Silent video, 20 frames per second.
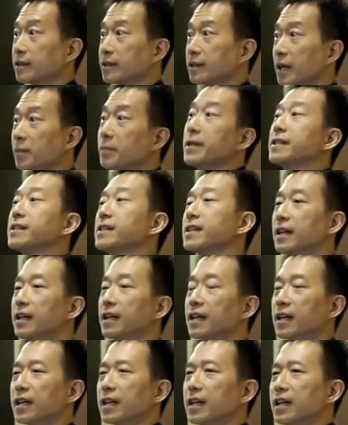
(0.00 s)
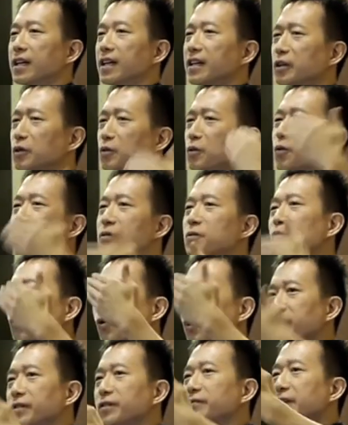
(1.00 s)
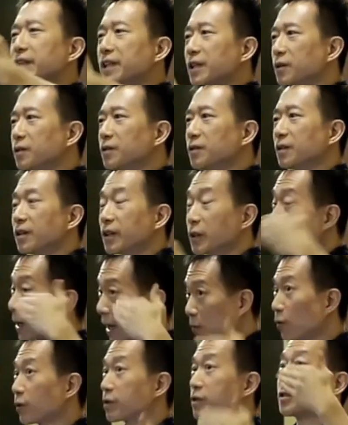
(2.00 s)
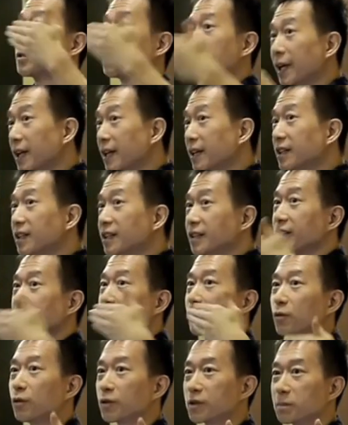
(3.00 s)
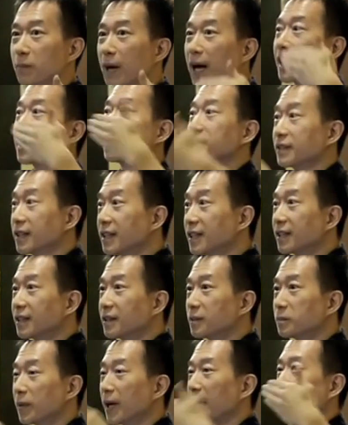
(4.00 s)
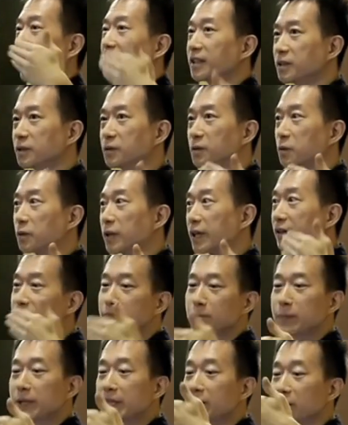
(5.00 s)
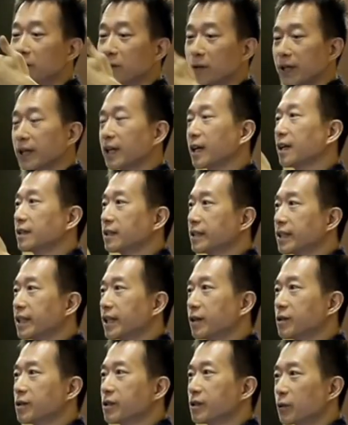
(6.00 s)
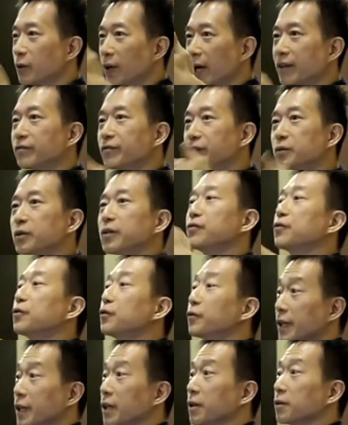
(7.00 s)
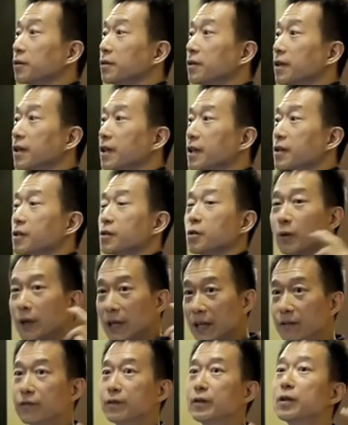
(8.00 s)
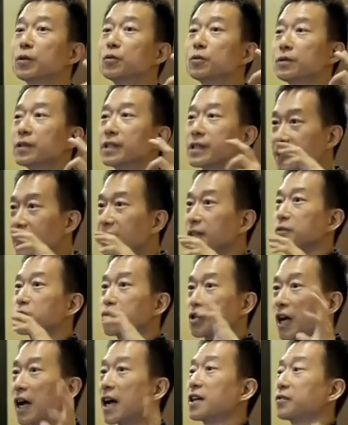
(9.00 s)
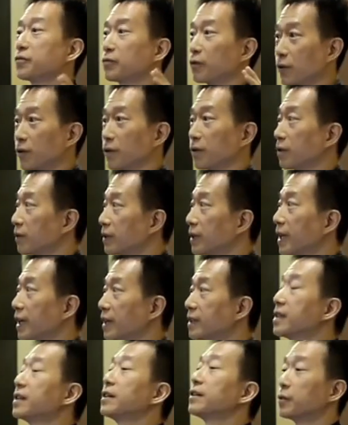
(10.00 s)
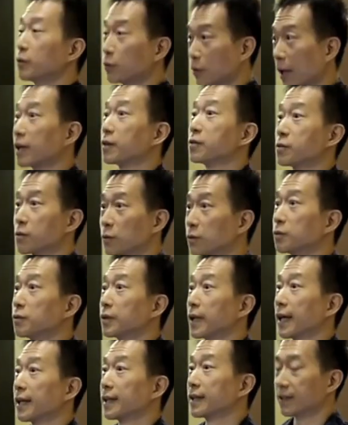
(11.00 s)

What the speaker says: That means you don't watch a video, you can watch a trailer, you can watch part of it, but until you give me your credit card details, you can't view the full video. So if you decide to charge for your content, you can also do that.